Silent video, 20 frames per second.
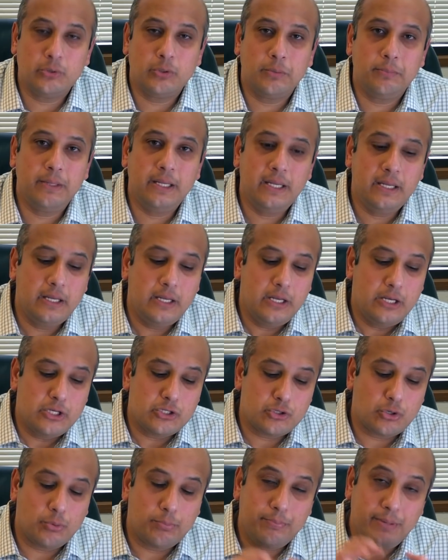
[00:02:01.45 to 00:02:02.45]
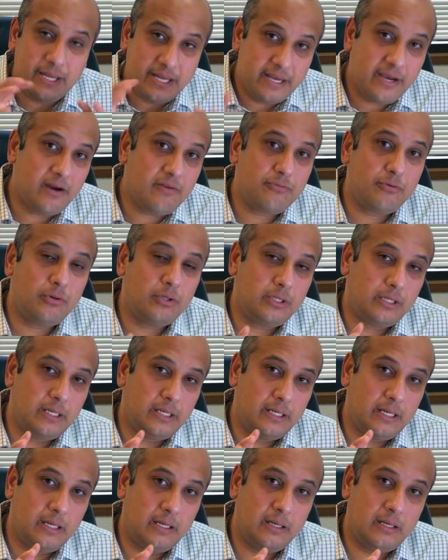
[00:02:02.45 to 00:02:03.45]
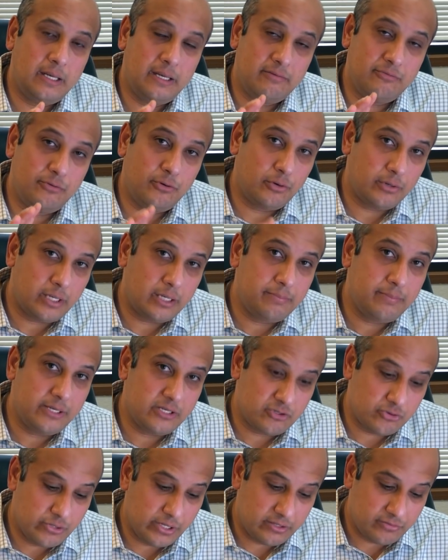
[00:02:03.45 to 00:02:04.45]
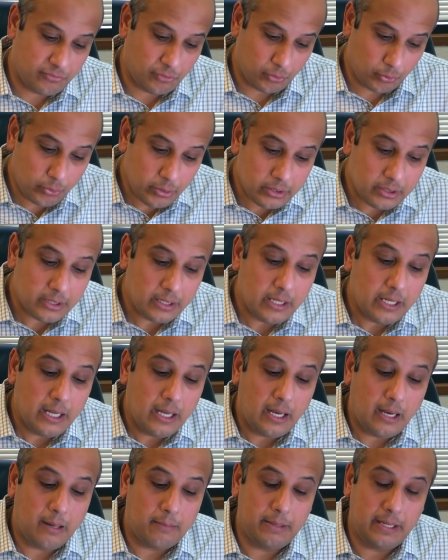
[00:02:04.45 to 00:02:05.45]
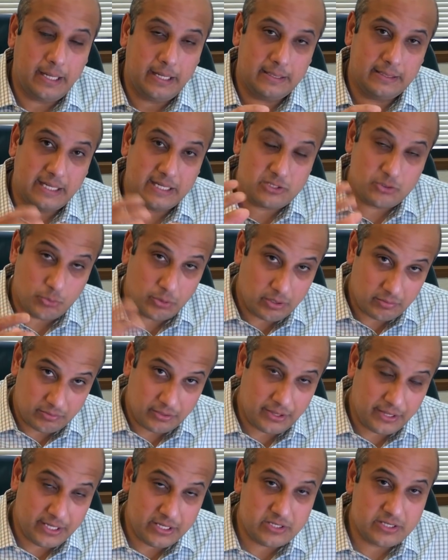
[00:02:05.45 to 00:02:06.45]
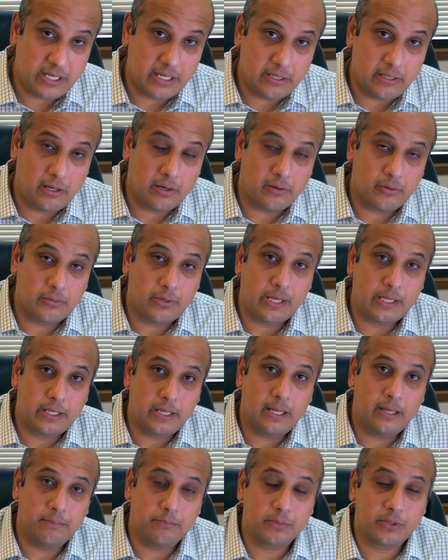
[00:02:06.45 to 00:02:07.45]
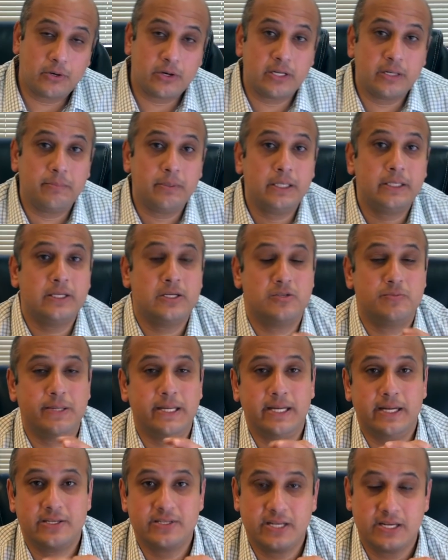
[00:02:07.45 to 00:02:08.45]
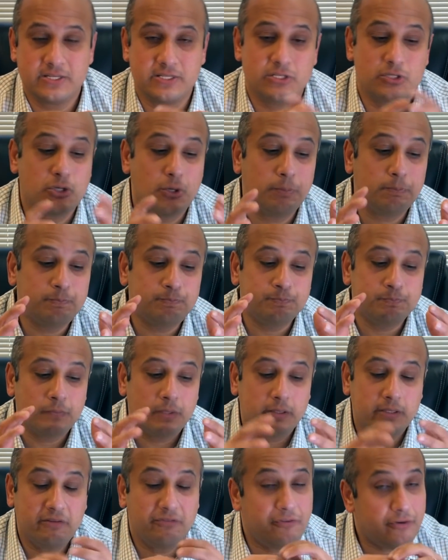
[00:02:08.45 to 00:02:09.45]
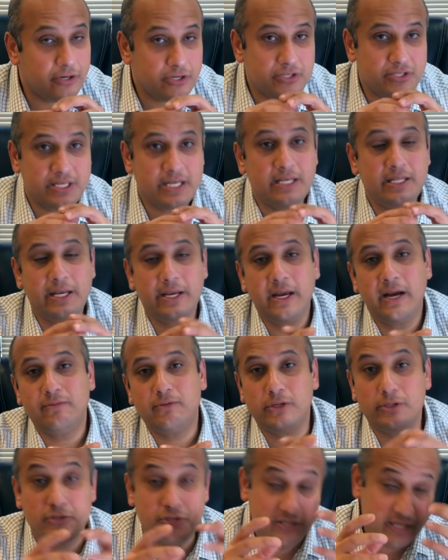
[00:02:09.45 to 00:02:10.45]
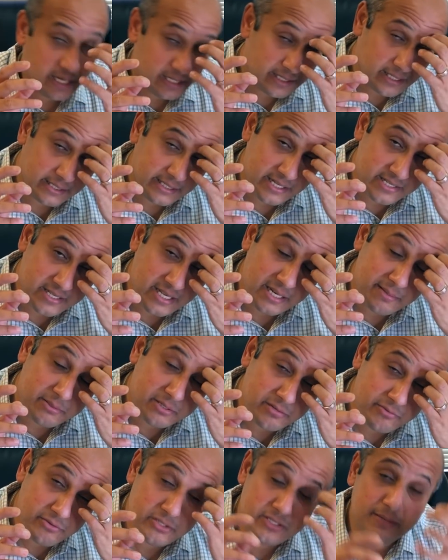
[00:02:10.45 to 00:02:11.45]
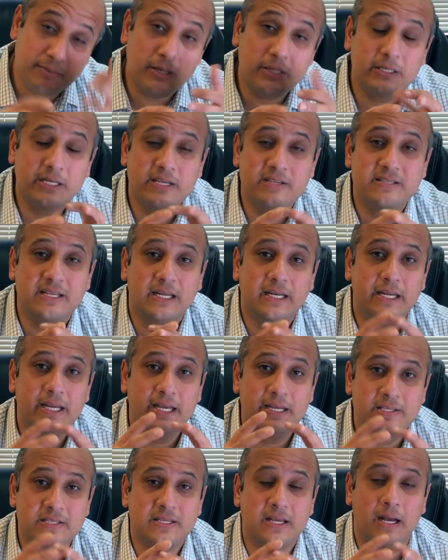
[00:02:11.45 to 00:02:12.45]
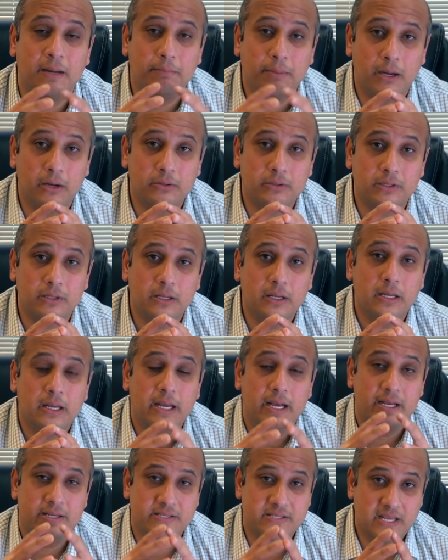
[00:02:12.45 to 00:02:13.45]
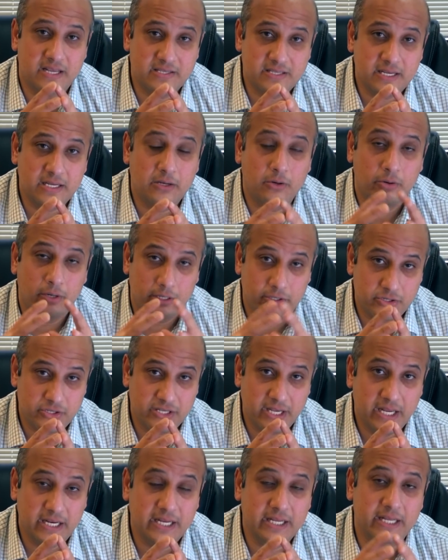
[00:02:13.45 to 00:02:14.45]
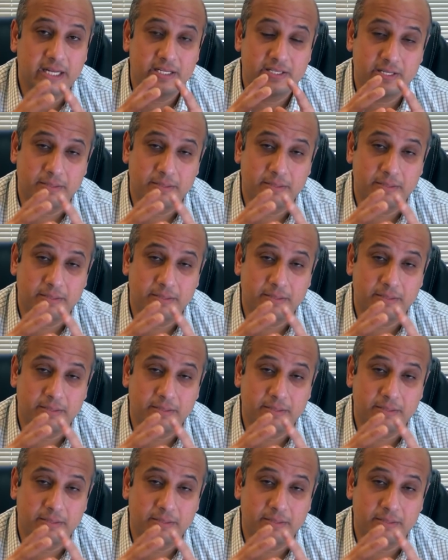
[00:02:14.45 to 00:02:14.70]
with me? So be careful if you're not being straightforward, and that's one of the things that our credibility is being assessed. So the first thing that you have to understand that the asylum interview is about is that it's about assessing or understanding